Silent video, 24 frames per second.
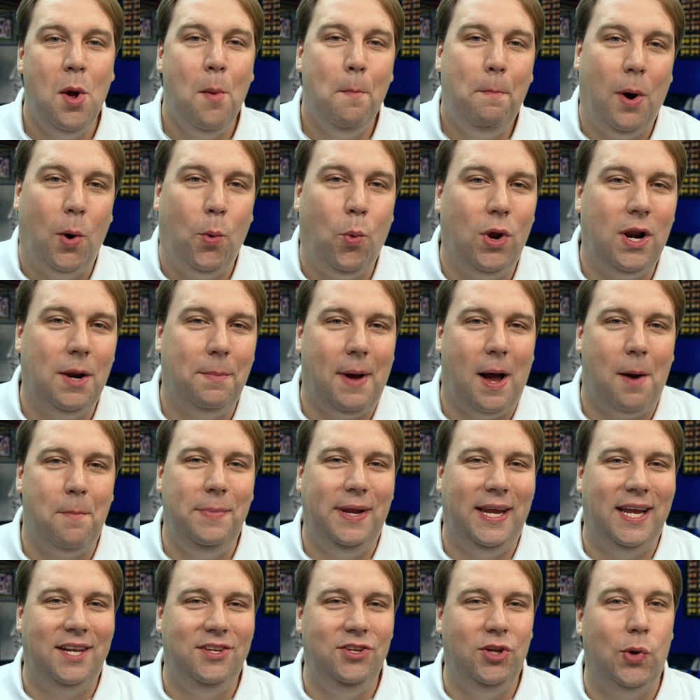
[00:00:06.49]
But what about
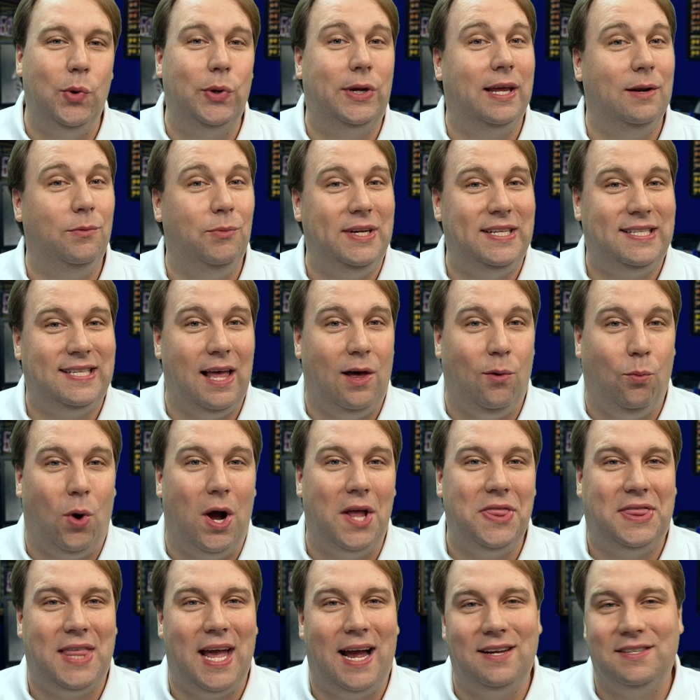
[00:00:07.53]
me and you? Can we sell
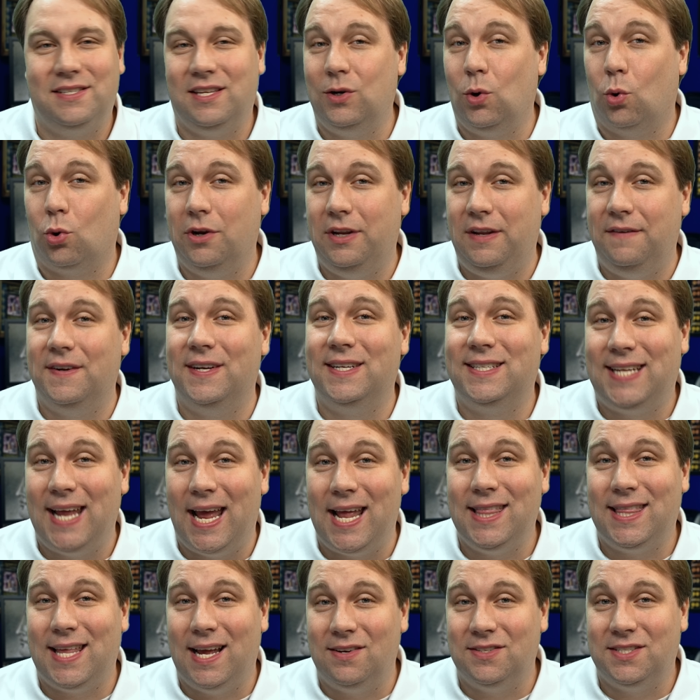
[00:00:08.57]
1,000 or even
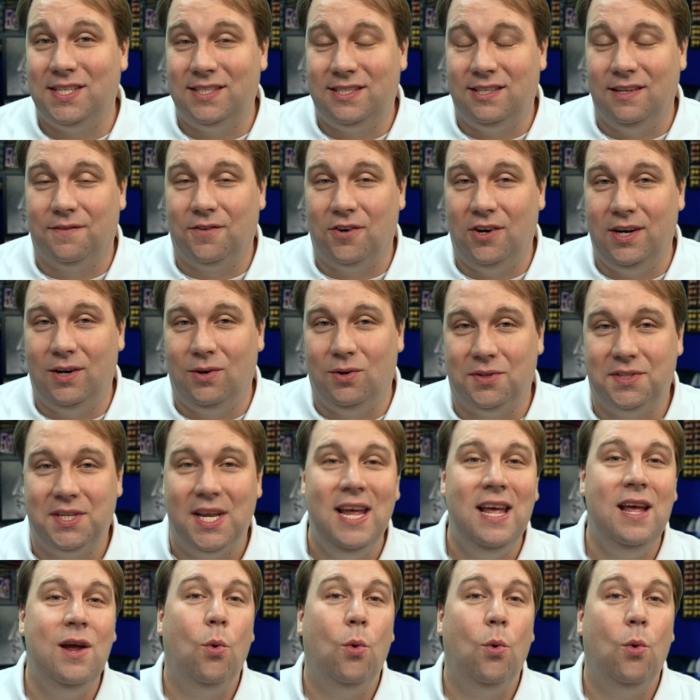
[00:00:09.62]
10,000 Silver Eagles?